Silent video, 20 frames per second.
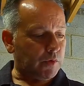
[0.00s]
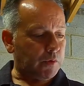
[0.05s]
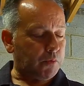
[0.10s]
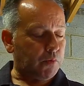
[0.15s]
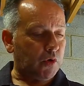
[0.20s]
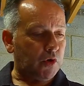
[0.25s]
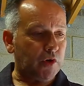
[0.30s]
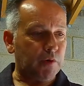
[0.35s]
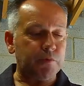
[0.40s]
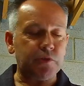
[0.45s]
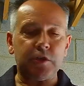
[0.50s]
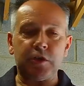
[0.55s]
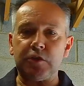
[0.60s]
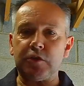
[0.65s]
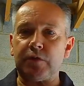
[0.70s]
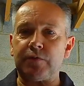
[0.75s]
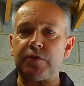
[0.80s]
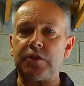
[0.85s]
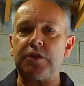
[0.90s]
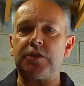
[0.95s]
One option is
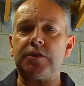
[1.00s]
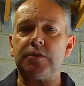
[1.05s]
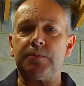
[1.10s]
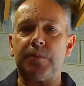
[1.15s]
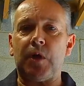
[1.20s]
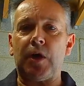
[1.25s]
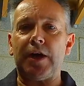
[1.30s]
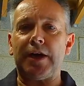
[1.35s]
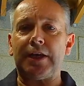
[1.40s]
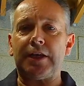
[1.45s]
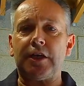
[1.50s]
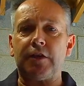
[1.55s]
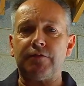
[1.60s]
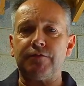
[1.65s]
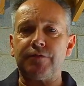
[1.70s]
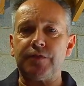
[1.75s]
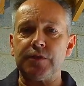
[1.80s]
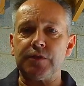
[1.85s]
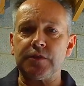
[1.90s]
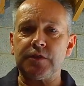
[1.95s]
obviously to buy a
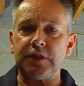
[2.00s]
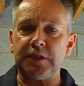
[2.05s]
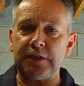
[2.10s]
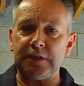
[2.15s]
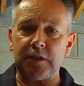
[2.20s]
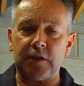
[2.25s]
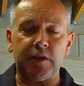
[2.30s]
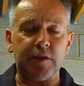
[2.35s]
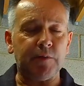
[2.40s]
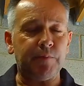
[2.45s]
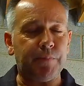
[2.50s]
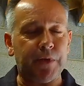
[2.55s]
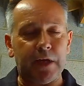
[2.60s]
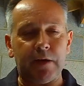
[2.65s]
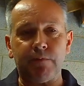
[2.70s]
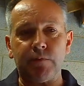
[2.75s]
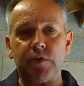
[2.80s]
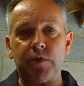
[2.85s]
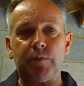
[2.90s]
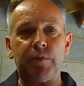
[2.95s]
comfort seat, either
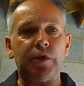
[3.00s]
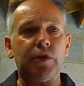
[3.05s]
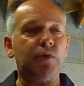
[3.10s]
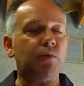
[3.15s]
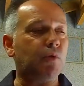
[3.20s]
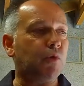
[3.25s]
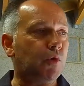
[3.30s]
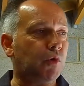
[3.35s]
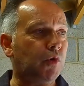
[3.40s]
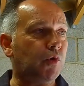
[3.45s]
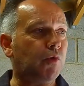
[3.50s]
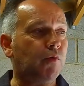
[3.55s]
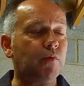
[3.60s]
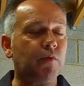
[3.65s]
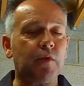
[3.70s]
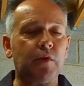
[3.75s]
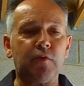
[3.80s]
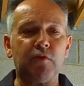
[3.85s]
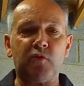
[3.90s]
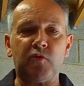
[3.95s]
BMW or
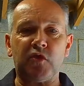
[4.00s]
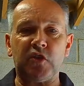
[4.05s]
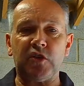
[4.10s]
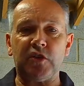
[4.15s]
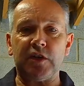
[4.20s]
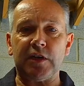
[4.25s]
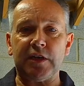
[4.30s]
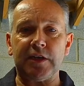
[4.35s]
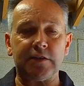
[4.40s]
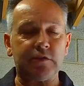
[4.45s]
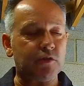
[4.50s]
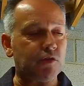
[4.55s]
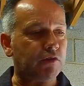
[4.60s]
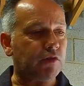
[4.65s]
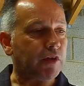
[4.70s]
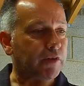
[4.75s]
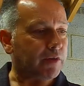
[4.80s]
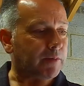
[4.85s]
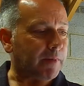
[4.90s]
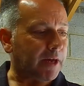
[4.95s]
Wunderlich
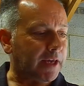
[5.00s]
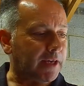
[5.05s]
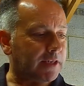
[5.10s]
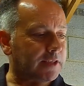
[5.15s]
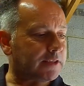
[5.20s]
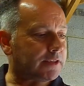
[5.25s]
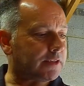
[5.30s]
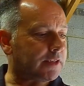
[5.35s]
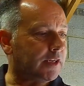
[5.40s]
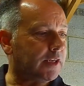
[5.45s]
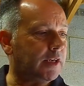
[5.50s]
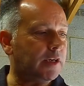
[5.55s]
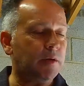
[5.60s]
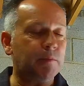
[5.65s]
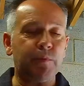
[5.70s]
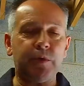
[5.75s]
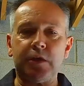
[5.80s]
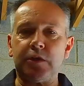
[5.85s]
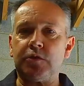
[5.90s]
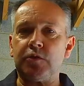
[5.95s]
or other makes,
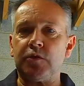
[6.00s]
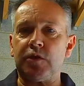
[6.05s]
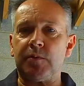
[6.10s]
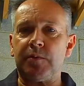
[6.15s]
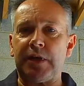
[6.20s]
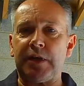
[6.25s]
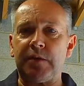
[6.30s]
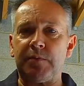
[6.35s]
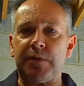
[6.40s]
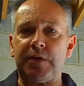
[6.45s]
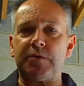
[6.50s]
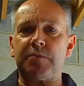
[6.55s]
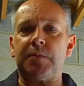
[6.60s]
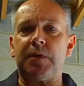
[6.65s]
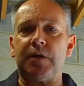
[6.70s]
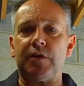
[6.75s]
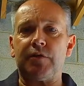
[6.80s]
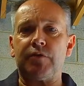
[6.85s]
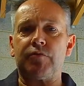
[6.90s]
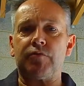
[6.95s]
but you're talking about the best
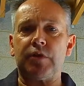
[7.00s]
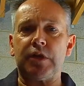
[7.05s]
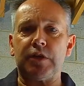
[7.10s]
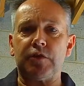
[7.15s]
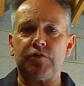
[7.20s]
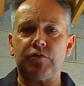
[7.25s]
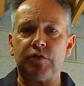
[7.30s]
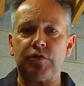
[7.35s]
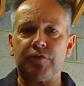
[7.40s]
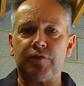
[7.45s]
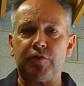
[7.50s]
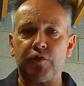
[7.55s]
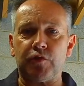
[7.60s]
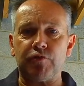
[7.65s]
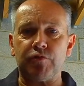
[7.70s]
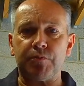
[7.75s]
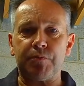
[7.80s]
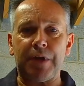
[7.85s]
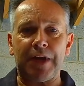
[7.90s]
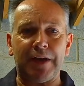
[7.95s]
part of £300 to
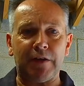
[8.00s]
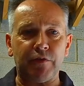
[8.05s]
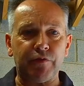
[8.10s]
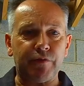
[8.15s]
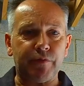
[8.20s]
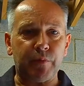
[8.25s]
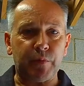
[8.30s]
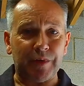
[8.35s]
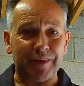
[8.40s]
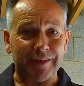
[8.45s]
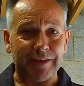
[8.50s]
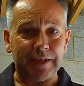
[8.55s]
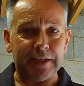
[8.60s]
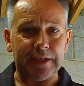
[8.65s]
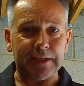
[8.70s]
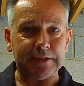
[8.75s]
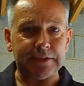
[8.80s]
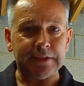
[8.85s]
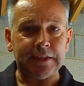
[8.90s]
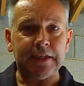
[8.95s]
£400 for one of
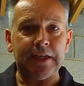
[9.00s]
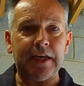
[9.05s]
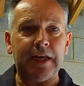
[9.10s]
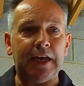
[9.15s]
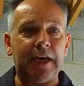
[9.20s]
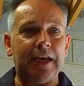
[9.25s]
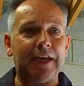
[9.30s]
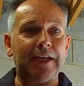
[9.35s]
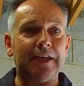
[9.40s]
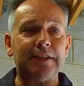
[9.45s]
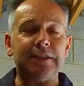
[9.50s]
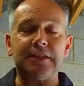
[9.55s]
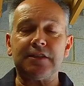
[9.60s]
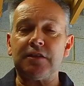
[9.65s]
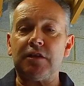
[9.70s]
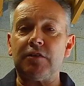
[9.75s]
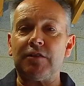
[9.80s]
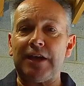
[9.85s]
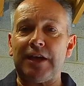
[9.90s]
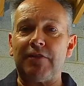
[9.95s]
these, and there's
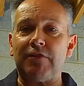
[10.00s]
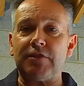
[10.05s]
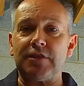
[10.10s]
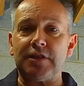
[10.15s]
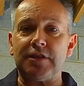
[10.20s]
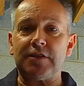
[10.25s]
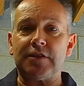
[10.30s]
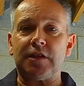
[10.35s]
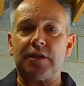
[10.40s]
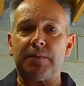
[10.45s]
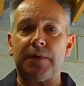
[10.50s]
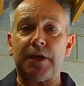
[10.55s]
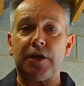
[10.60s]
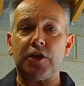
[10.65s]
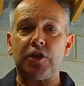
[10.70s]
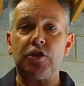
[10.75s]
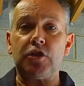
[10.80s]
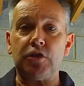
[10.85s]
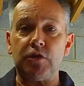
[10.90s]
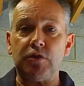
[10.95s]
no guarantee it's going to make a
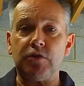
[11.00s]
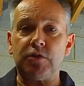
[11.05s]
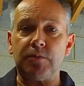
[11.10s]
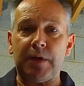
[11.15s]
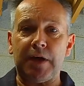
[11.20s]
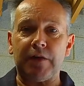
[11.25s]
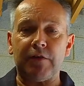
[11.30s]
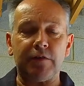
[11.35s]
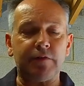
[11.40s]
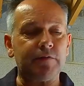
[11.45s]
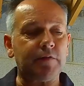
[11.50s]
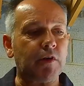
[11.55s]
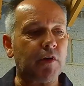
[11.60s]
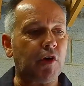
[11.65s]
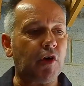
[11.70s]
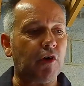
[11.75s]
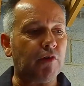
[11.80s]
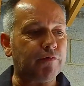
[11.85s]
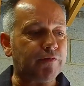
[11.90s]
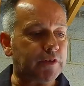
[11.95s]
huge amount
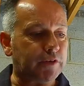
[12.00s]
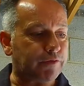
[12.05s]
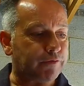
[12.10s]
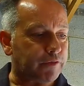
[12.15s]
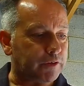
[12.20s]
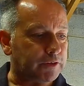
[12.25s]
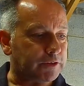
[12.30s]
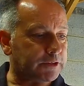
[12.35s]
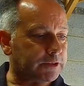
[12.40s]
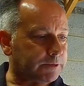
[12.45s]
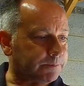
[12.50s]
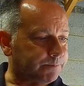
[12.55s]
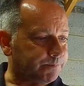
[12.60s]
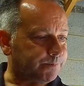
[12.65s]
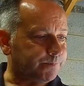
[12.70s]
of difference.